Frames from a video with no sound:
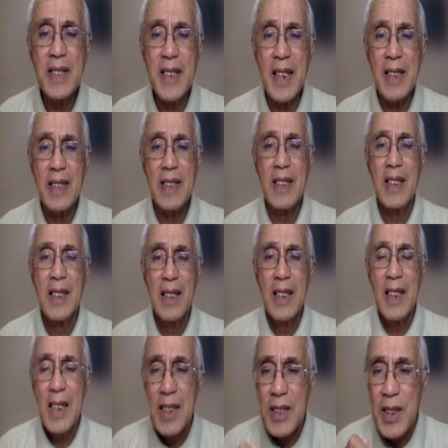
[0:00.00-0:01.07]
that
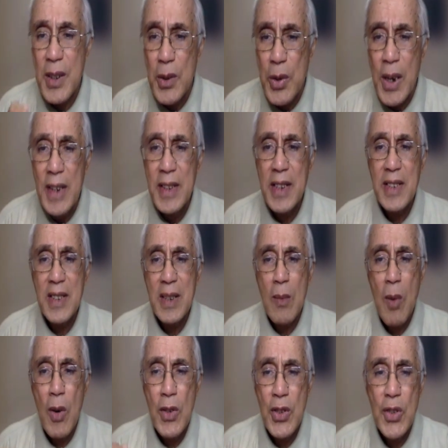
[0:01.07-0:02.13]
the greatest
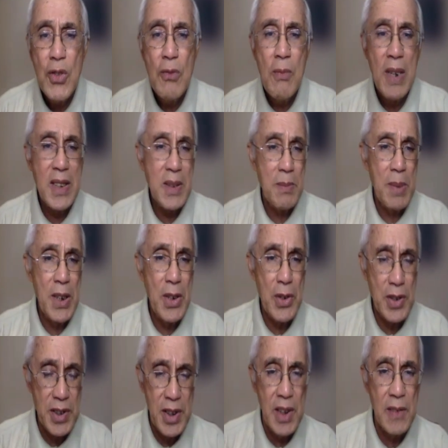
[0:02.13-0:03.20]
among you must be your
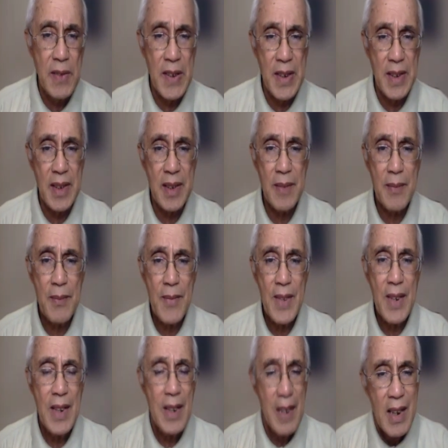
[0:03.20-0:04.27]
servant,
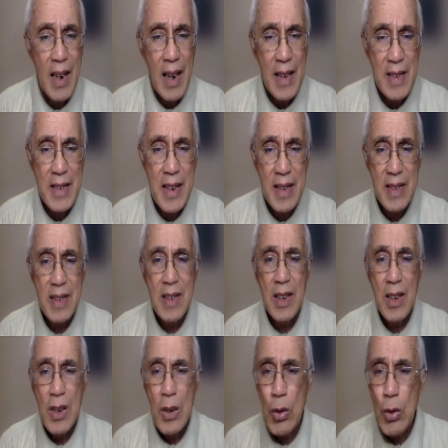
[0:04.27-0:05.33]
and that
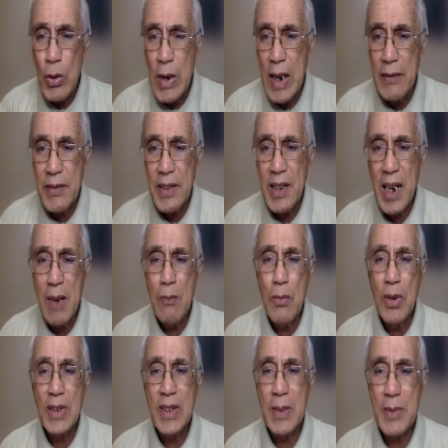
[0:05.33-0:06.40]
whoever
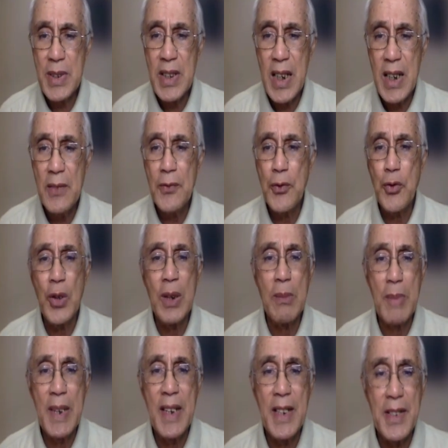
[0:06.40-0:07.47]
humbles himself will
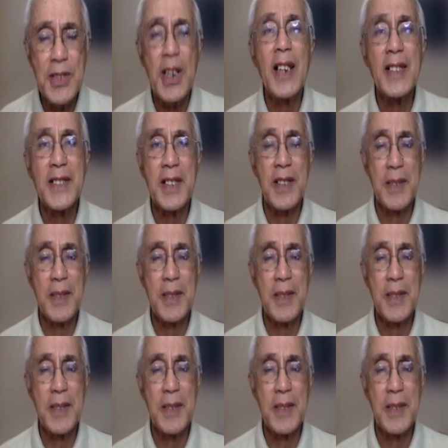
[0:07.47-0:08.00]
be exalted.